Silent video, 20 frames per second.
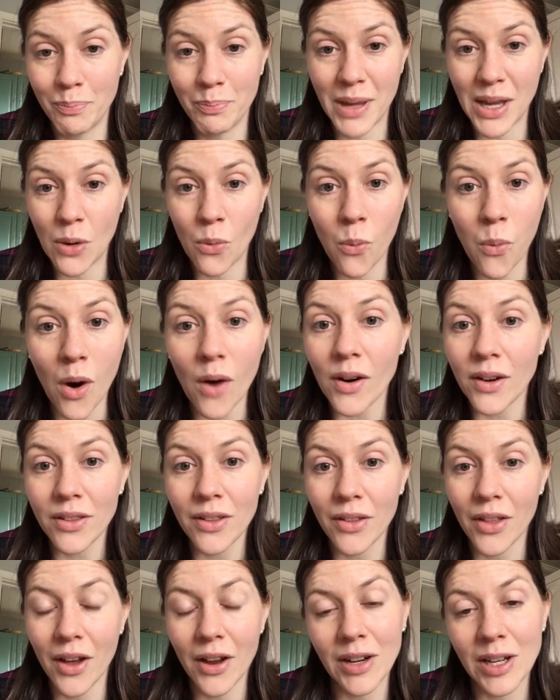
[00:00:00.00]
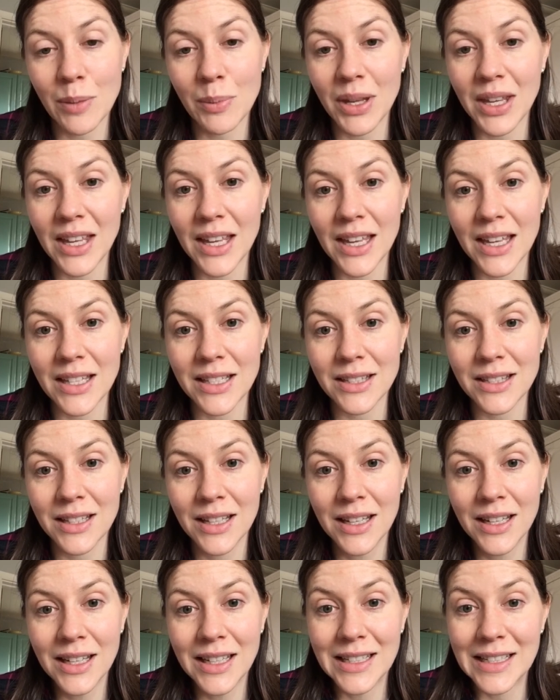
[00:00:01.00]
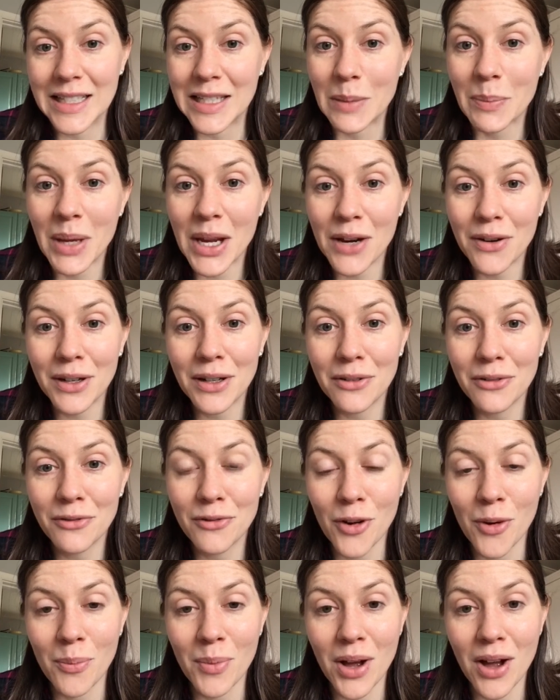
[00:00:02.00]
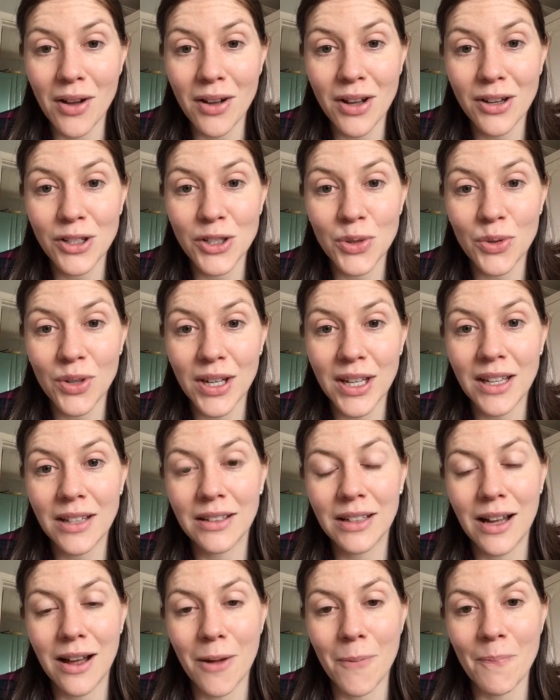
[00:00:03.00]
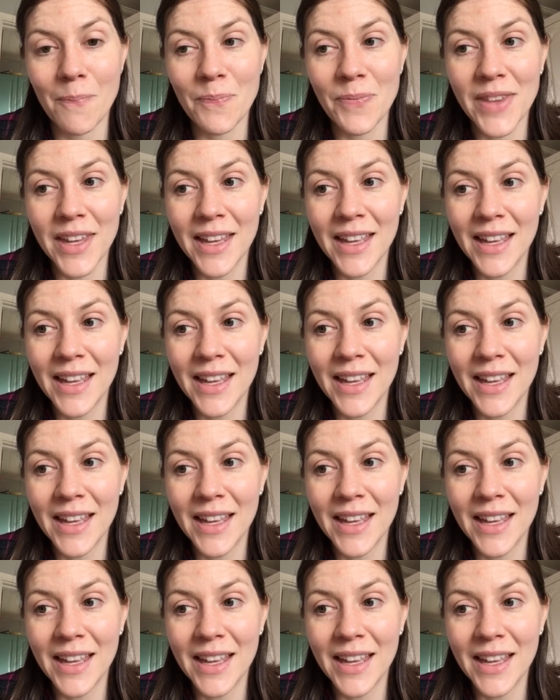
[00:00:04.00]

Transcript: big worry that the honeybee is disappearing from our country, and